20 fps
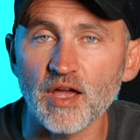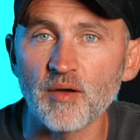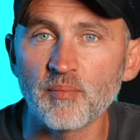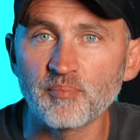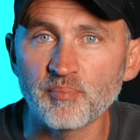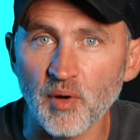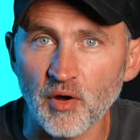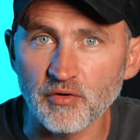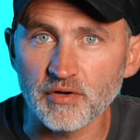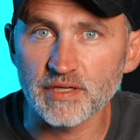a
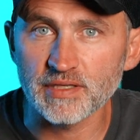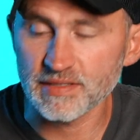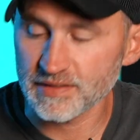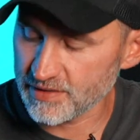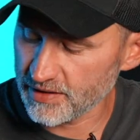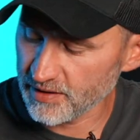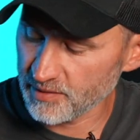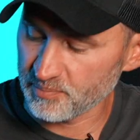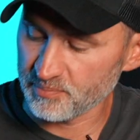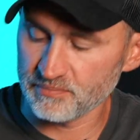bonus
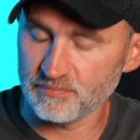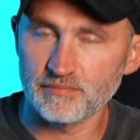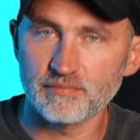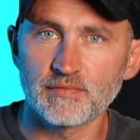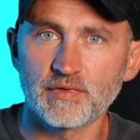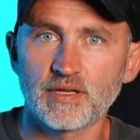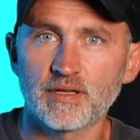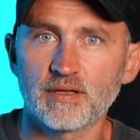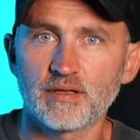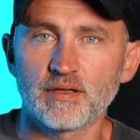tip.
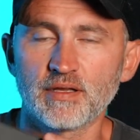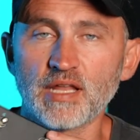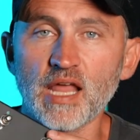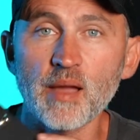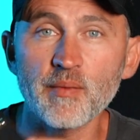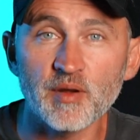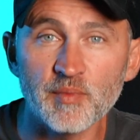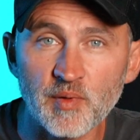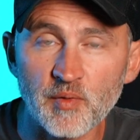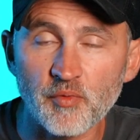Not
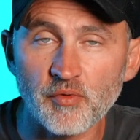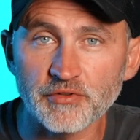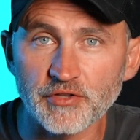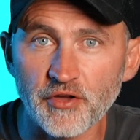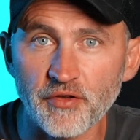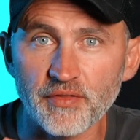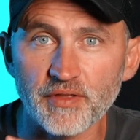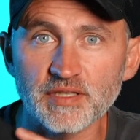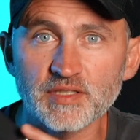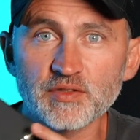many people
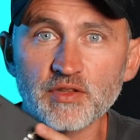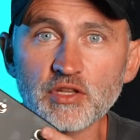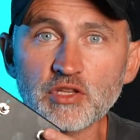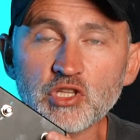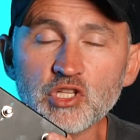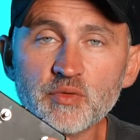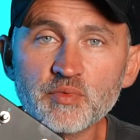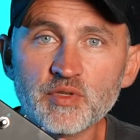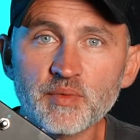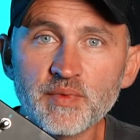know this. The
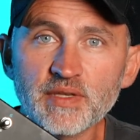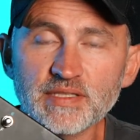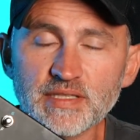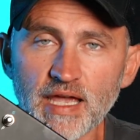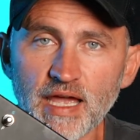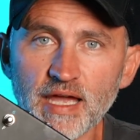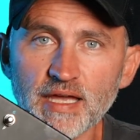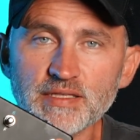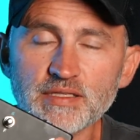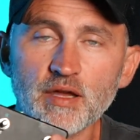Looptimus
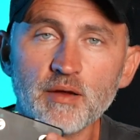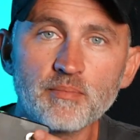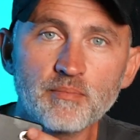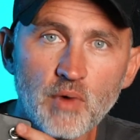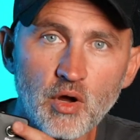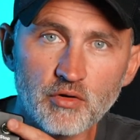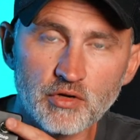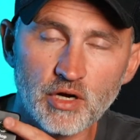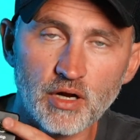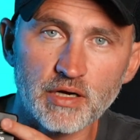has a
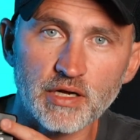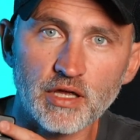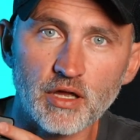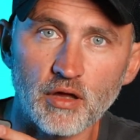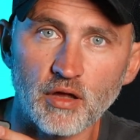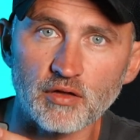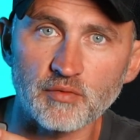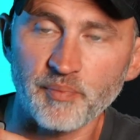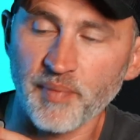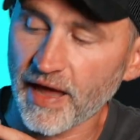mode on it
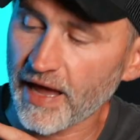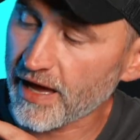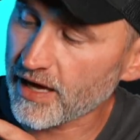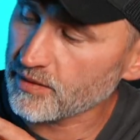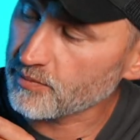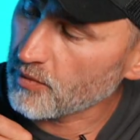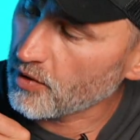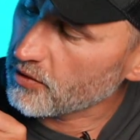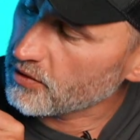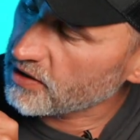called
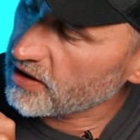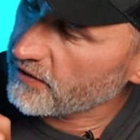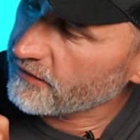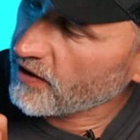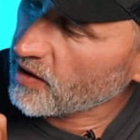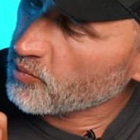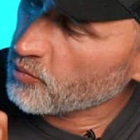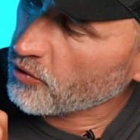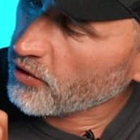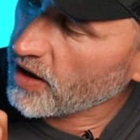pad mode. If I
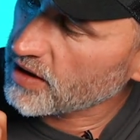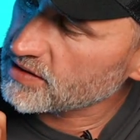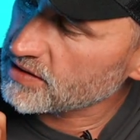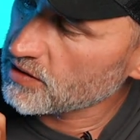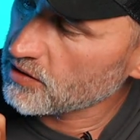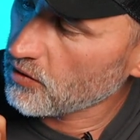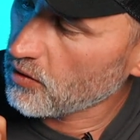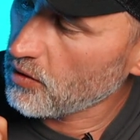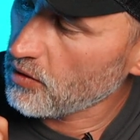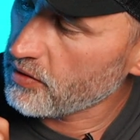press
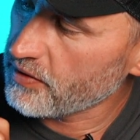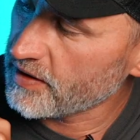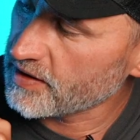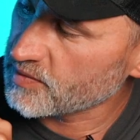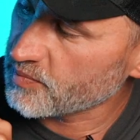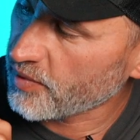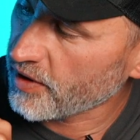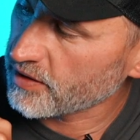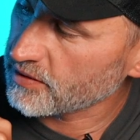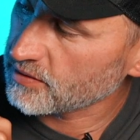and hold this
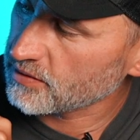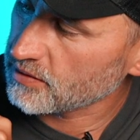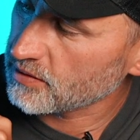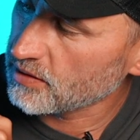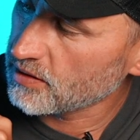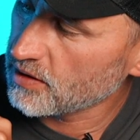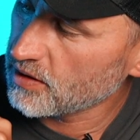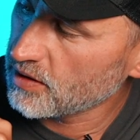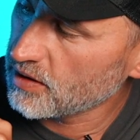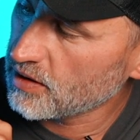button,
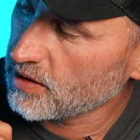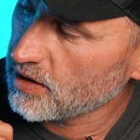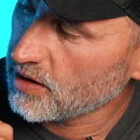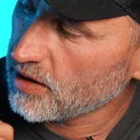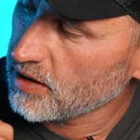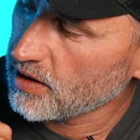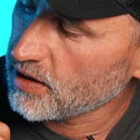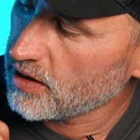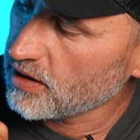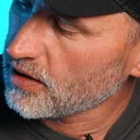
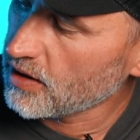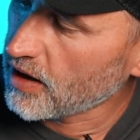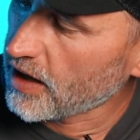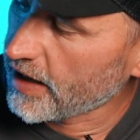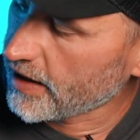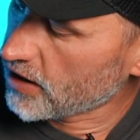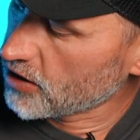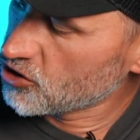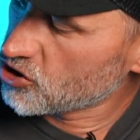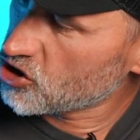I
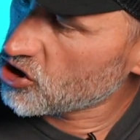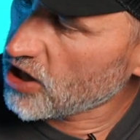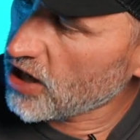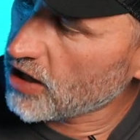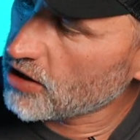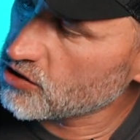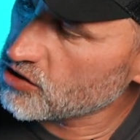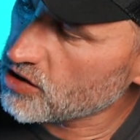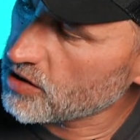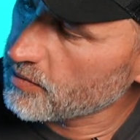can
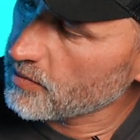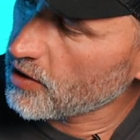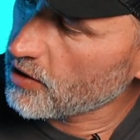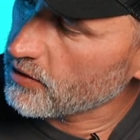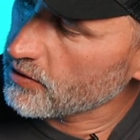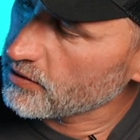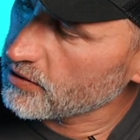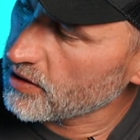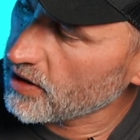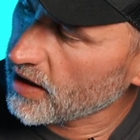change the
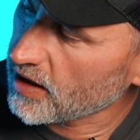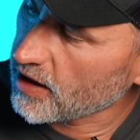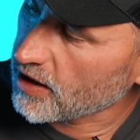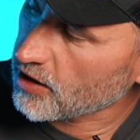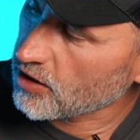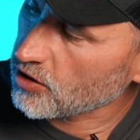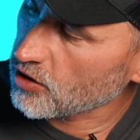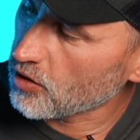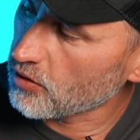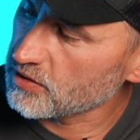mode and I
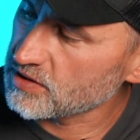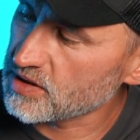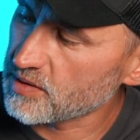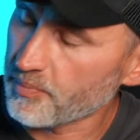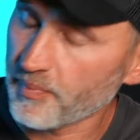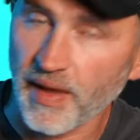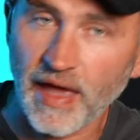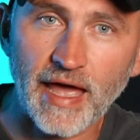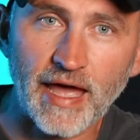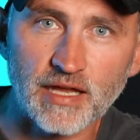can go into
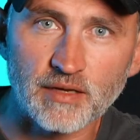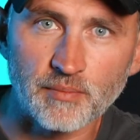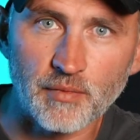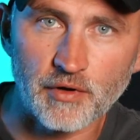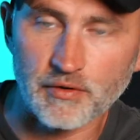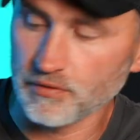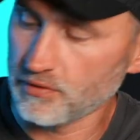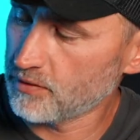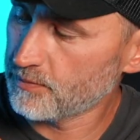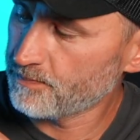pad
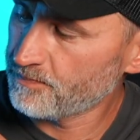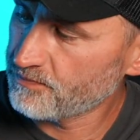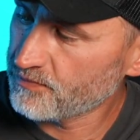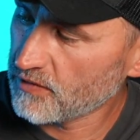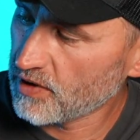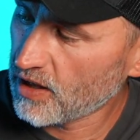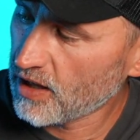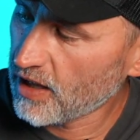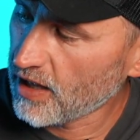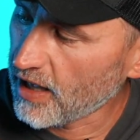mode.
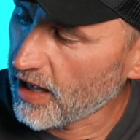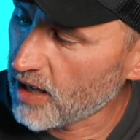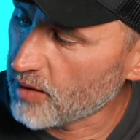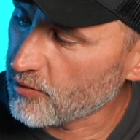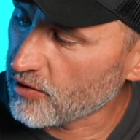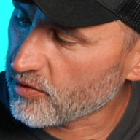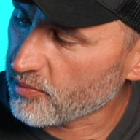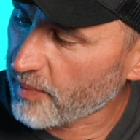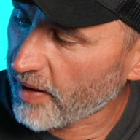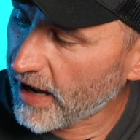And
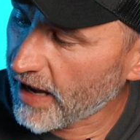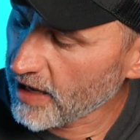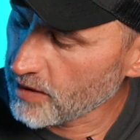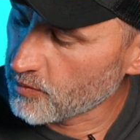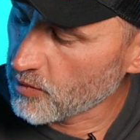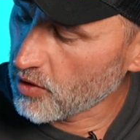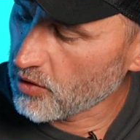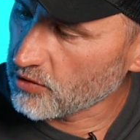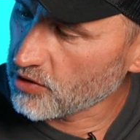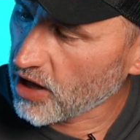with pad
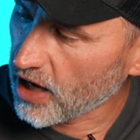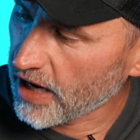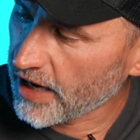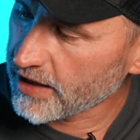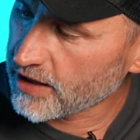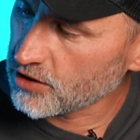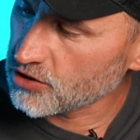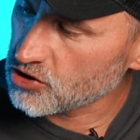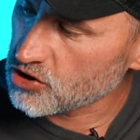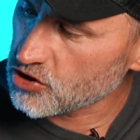mode, I
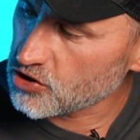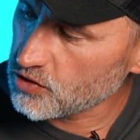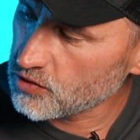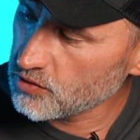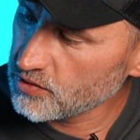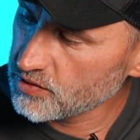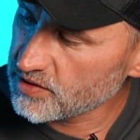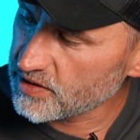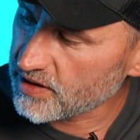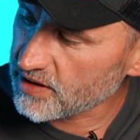can
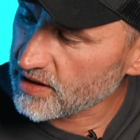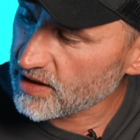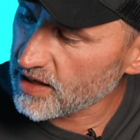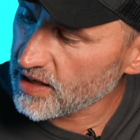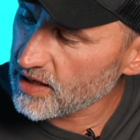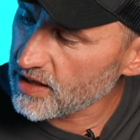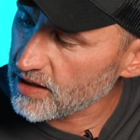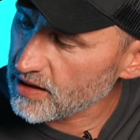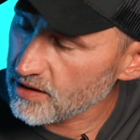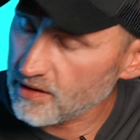choose the
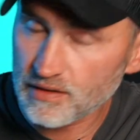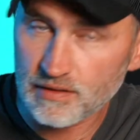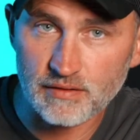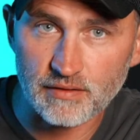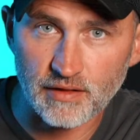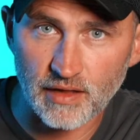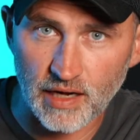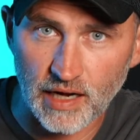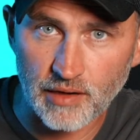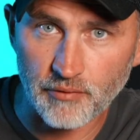key
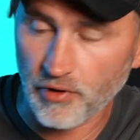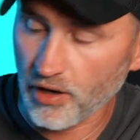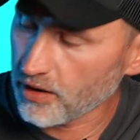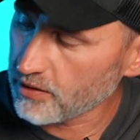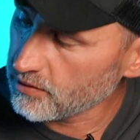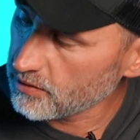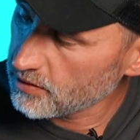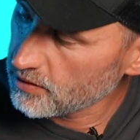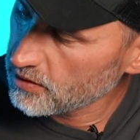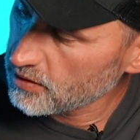that I want.
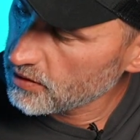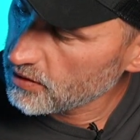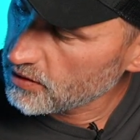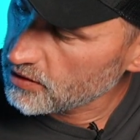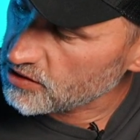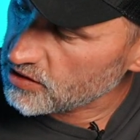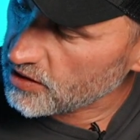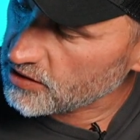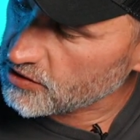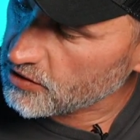
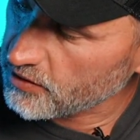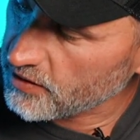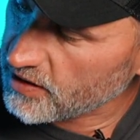So let's go to